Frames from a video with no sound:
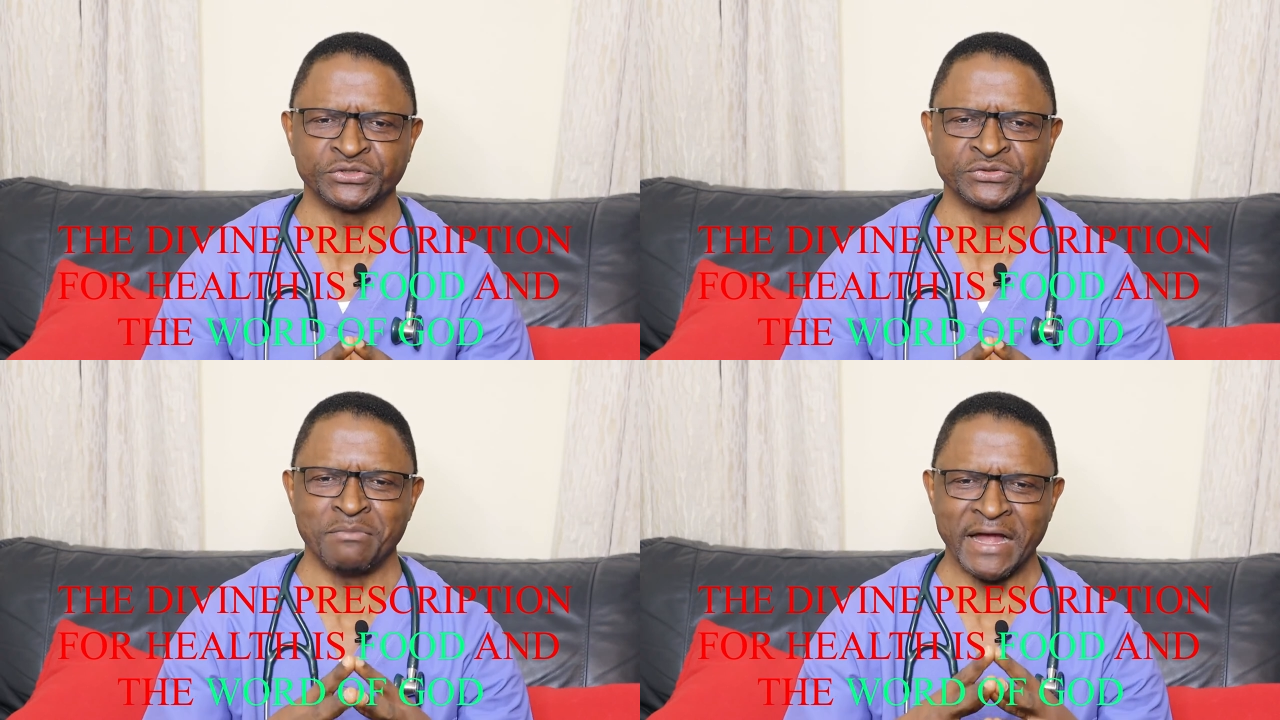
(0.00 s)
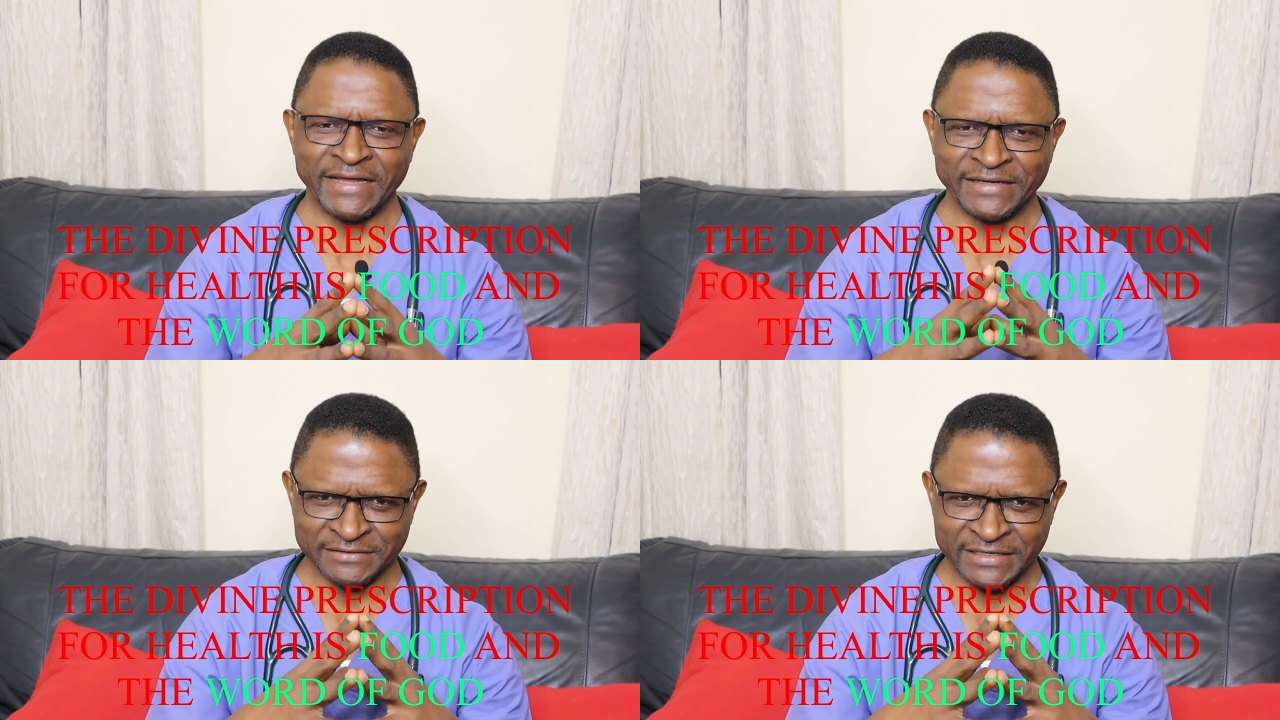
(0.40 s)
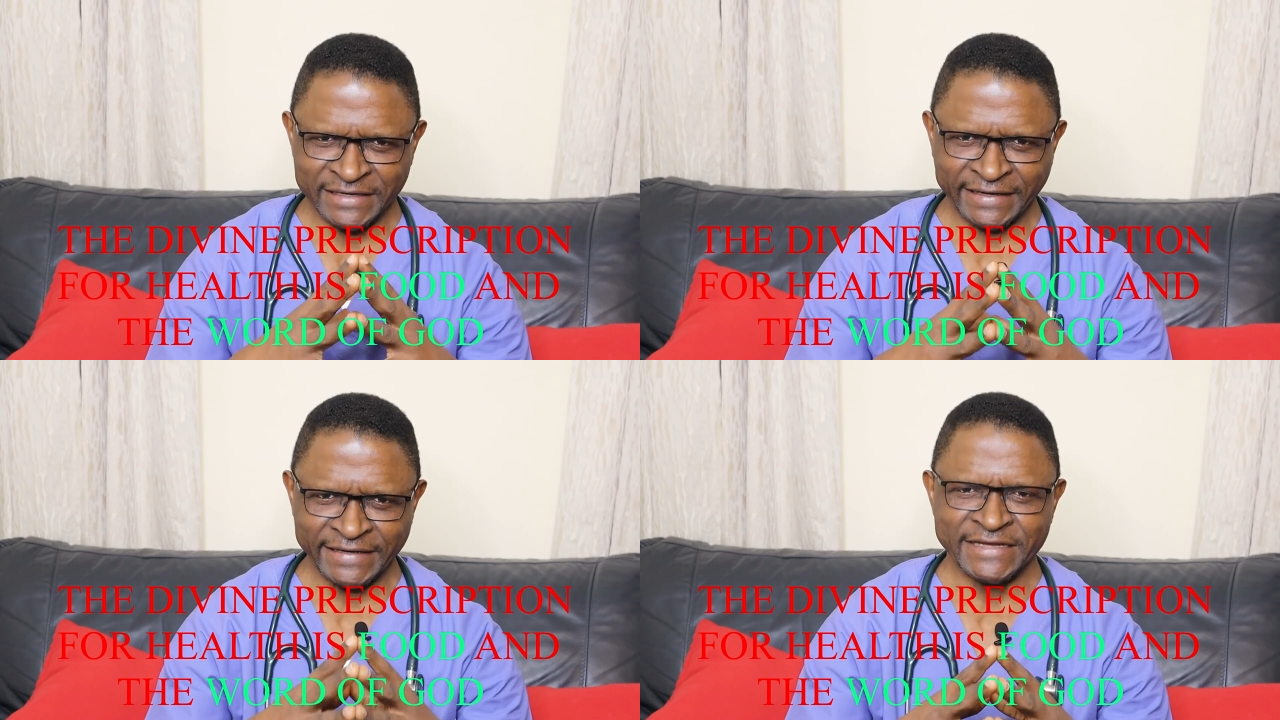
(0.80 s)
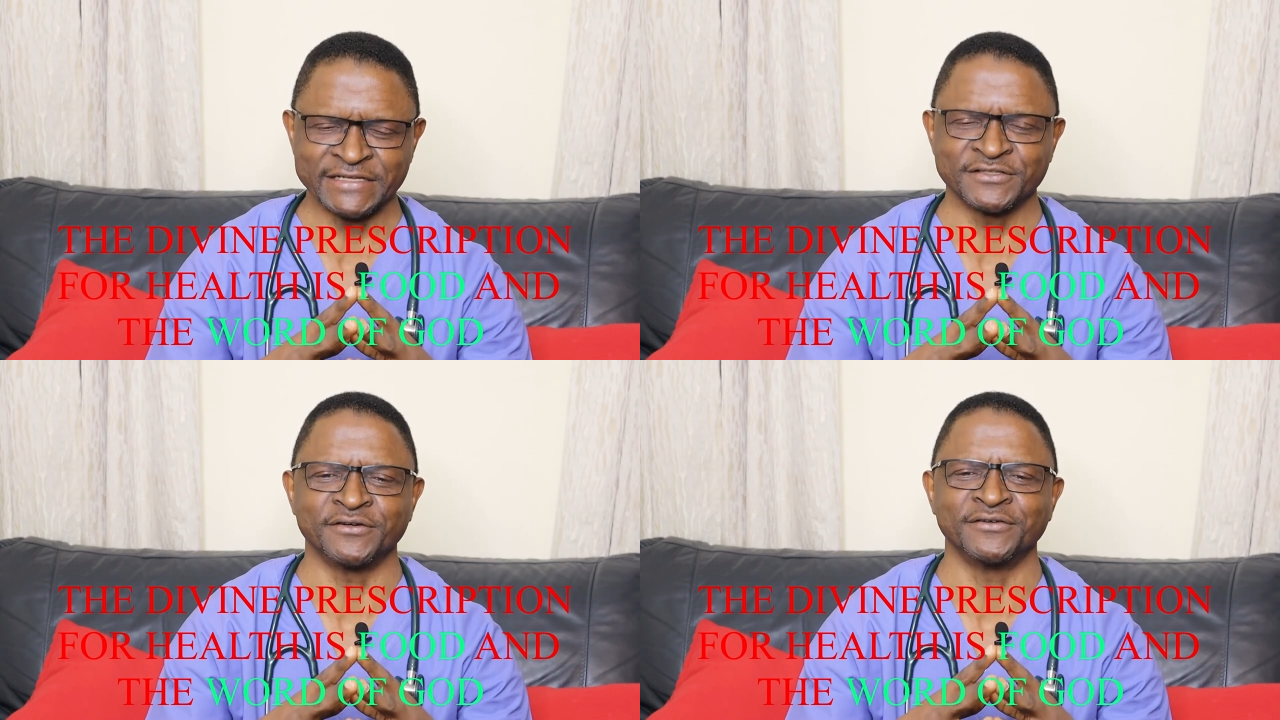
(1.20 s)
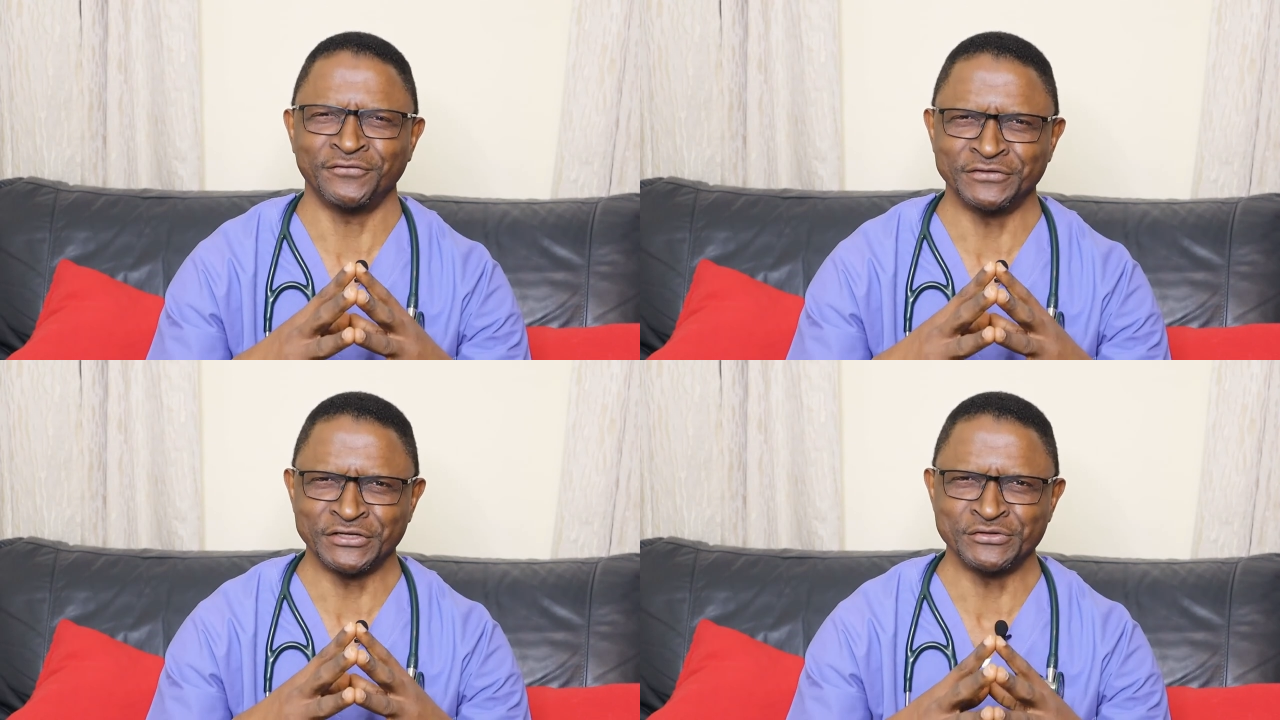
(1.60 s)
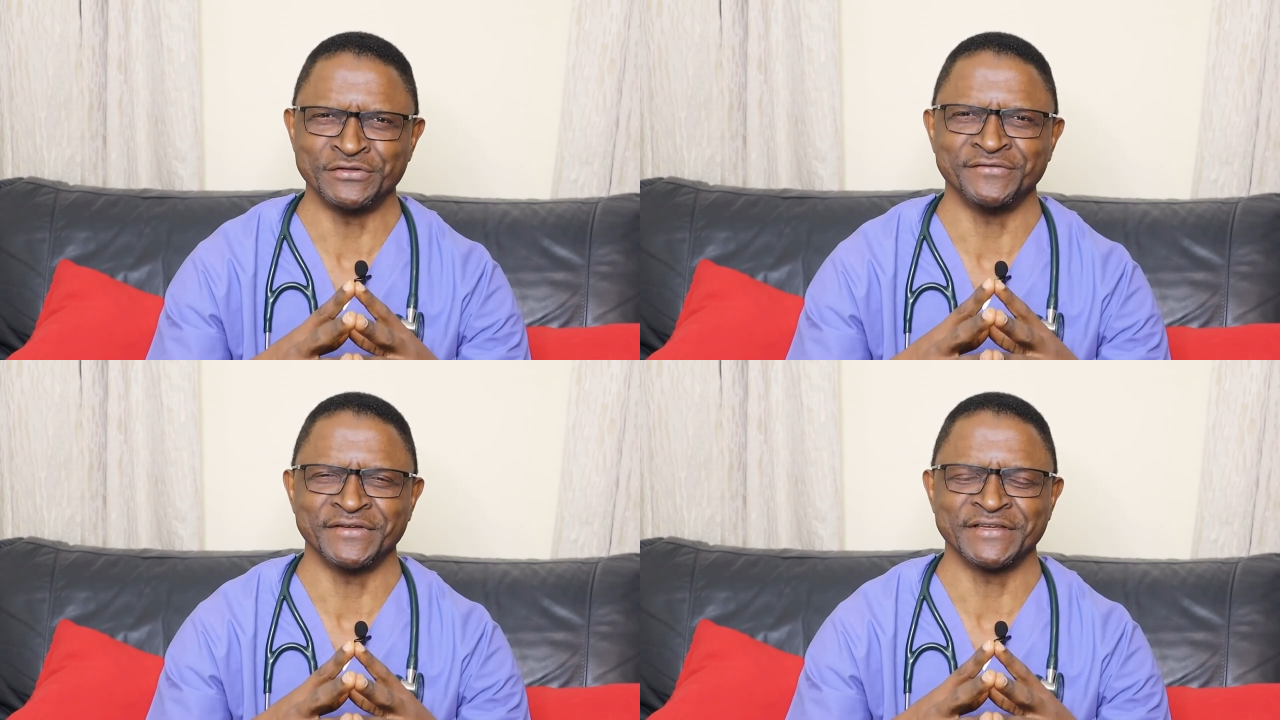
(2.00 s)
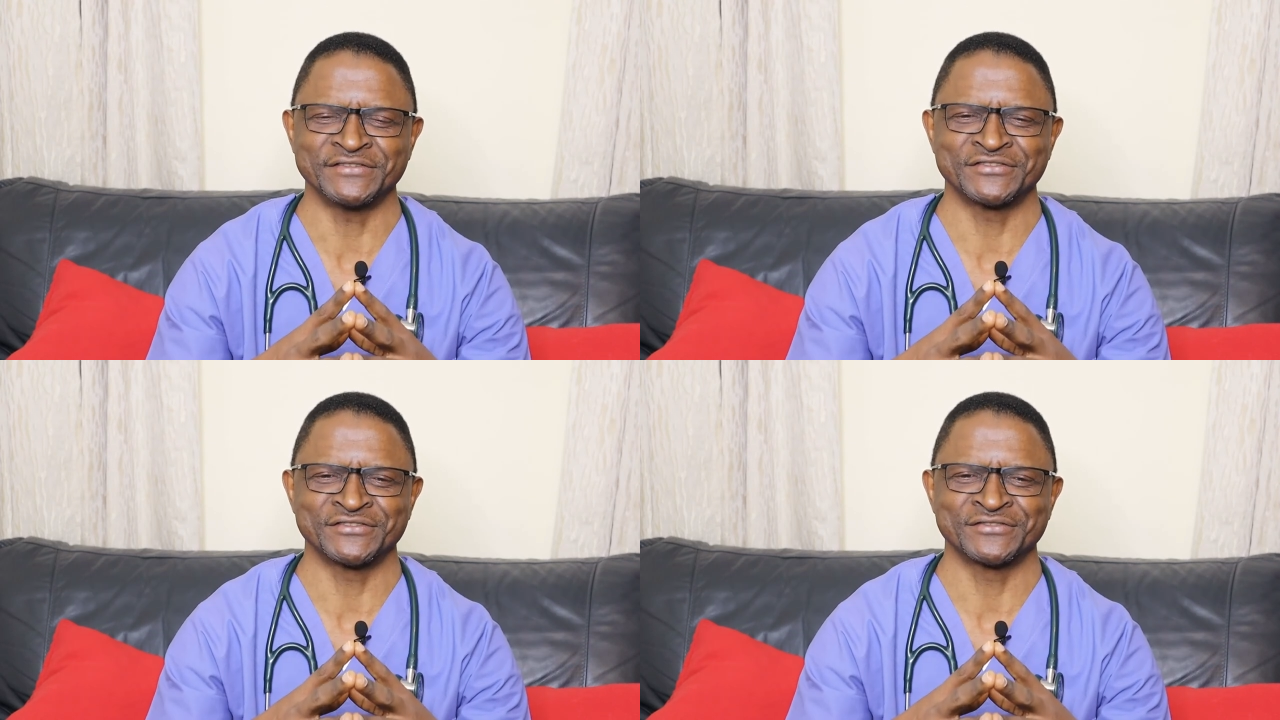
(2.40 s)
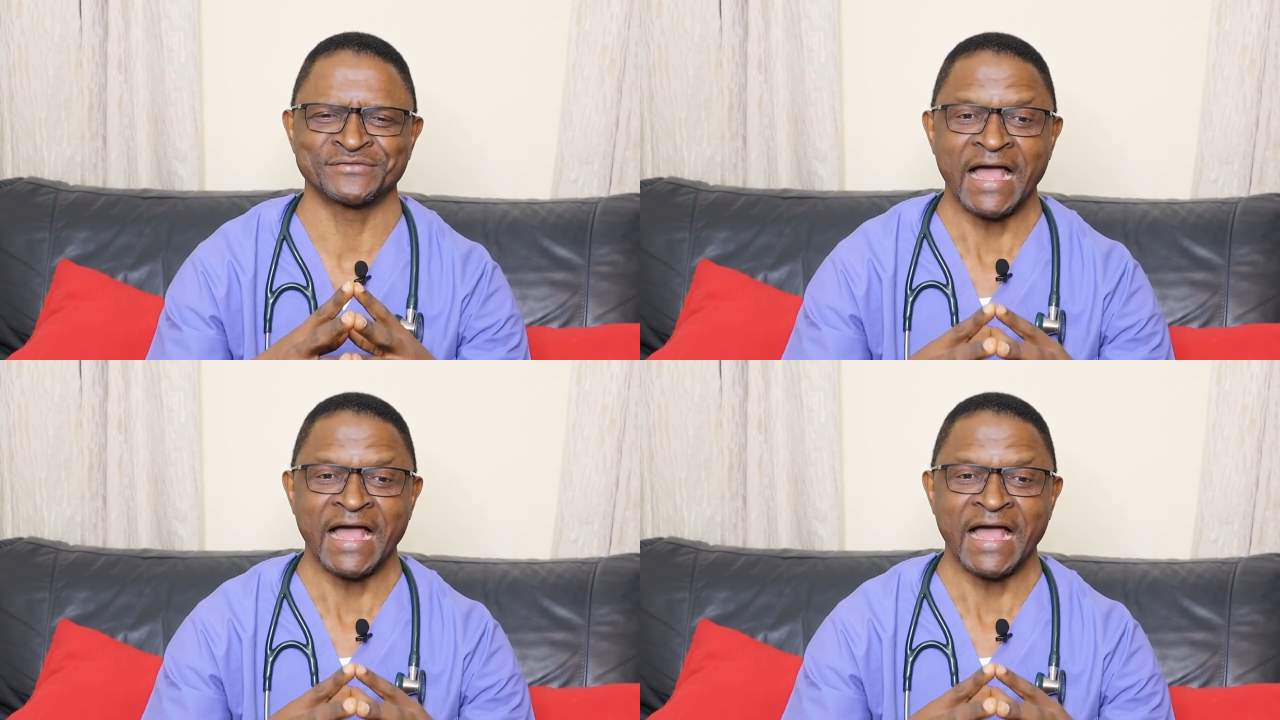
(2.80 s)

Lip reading: by the creator of the universe.